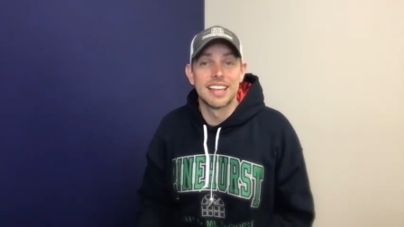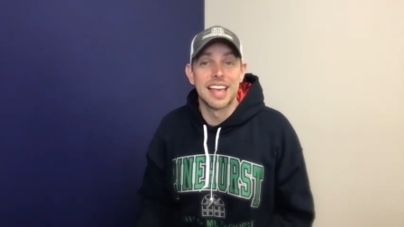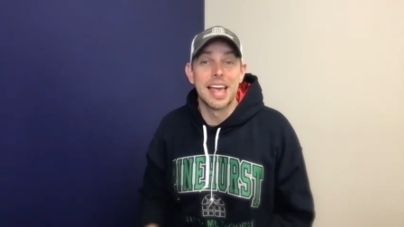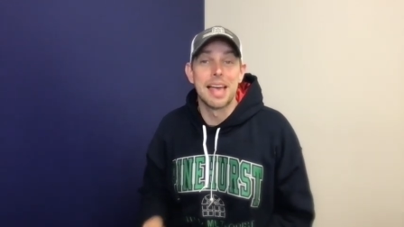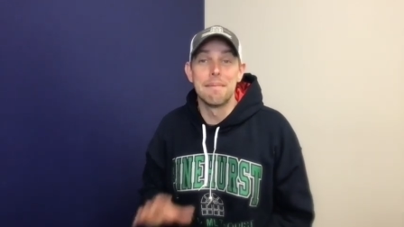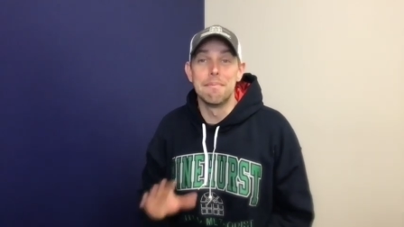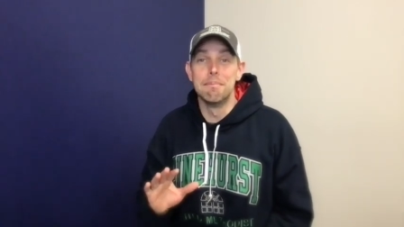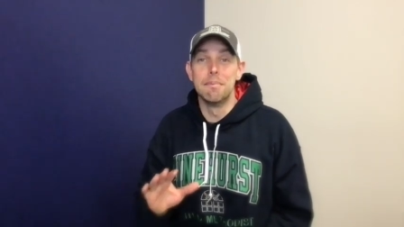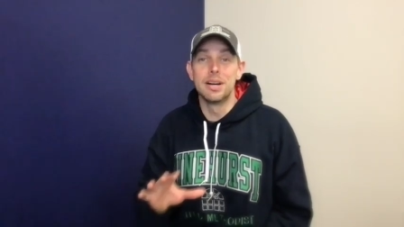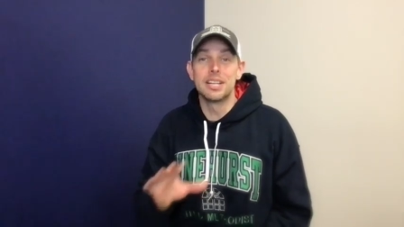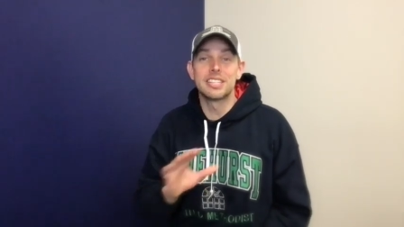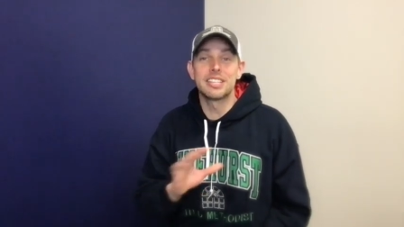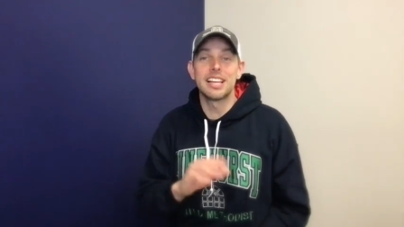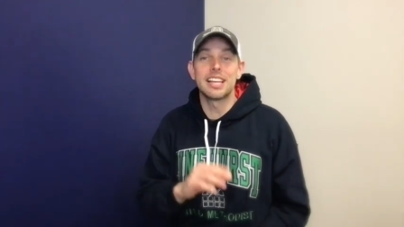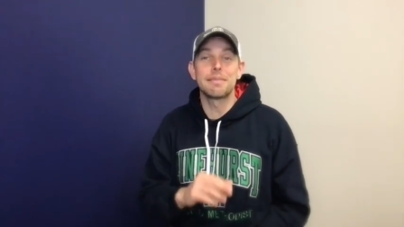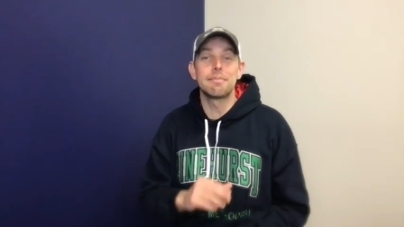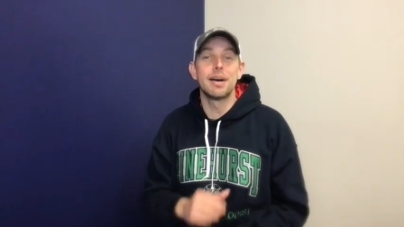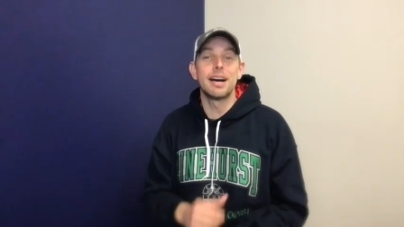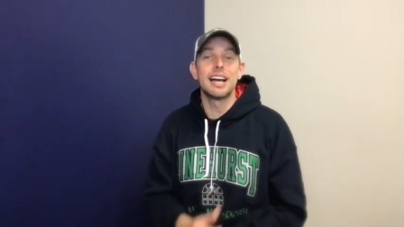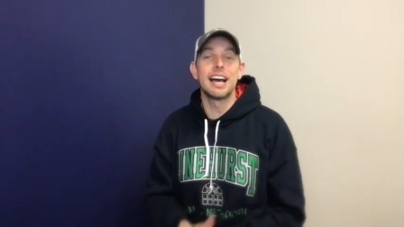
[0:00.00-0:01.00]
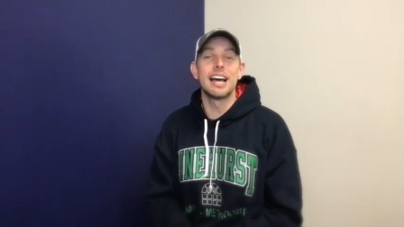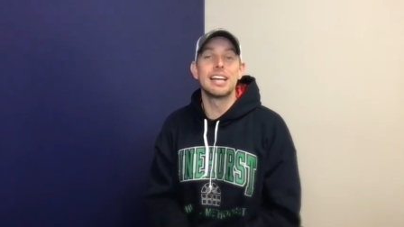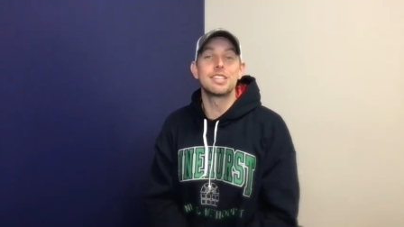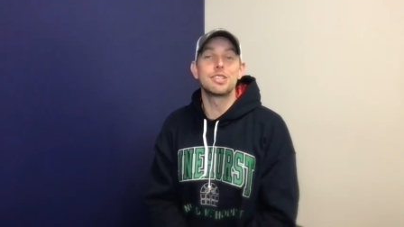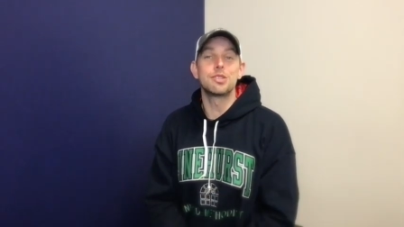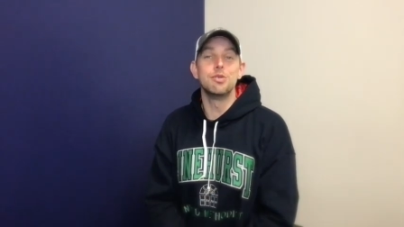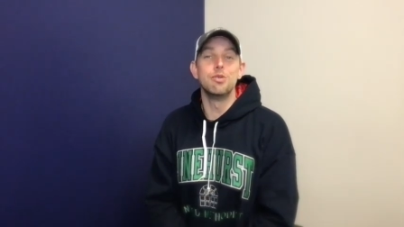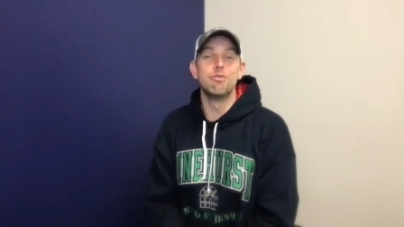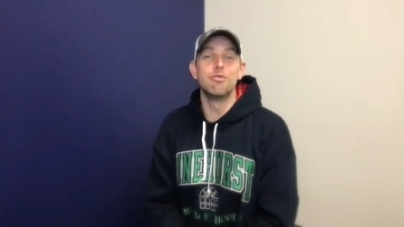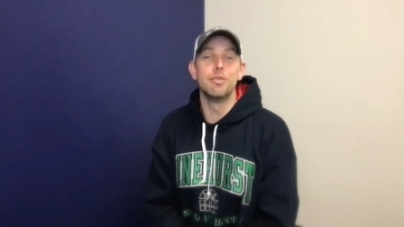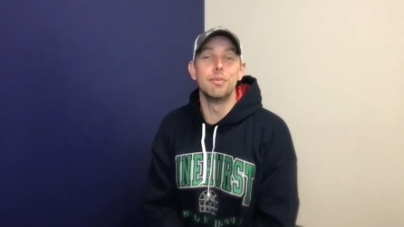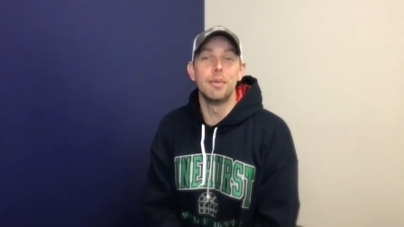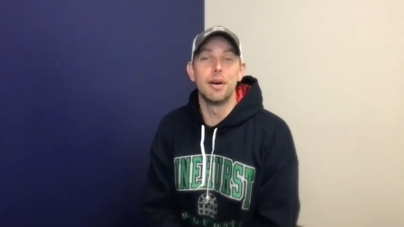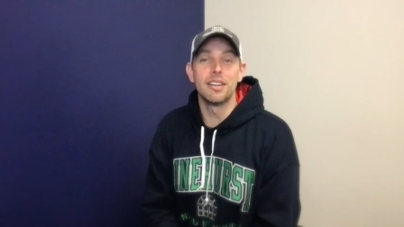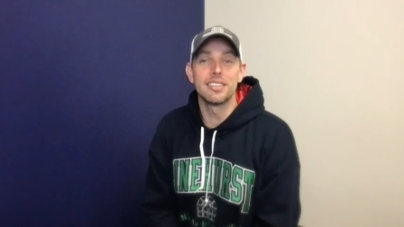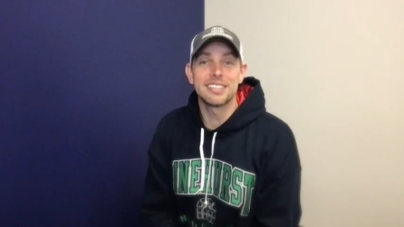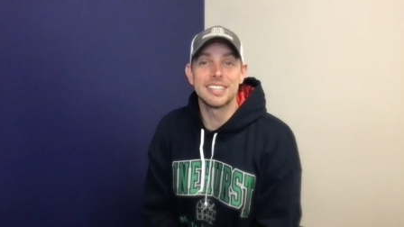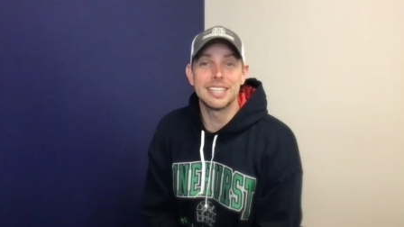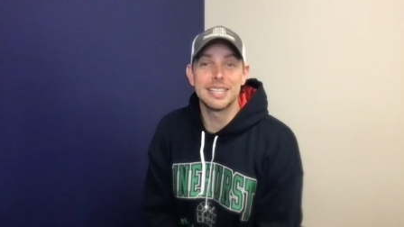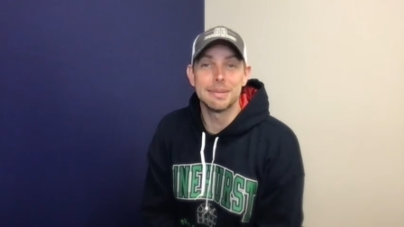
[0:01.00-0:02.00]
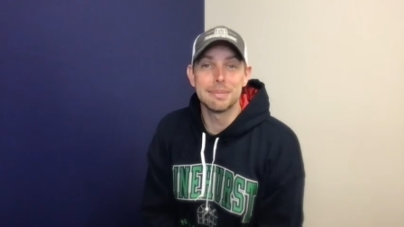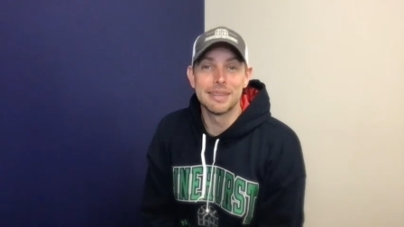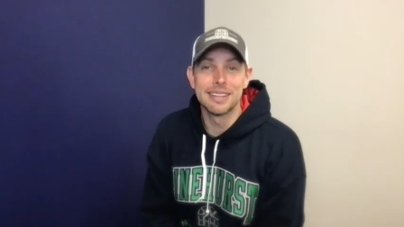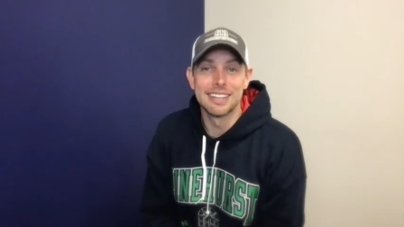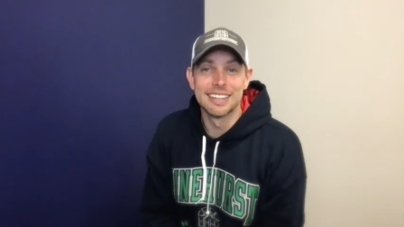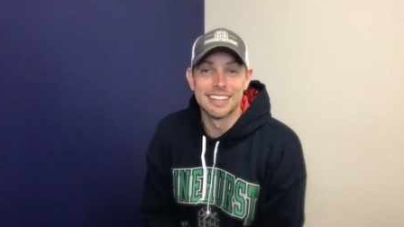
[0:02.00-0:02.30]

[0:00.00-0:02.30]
And much like my high school football team,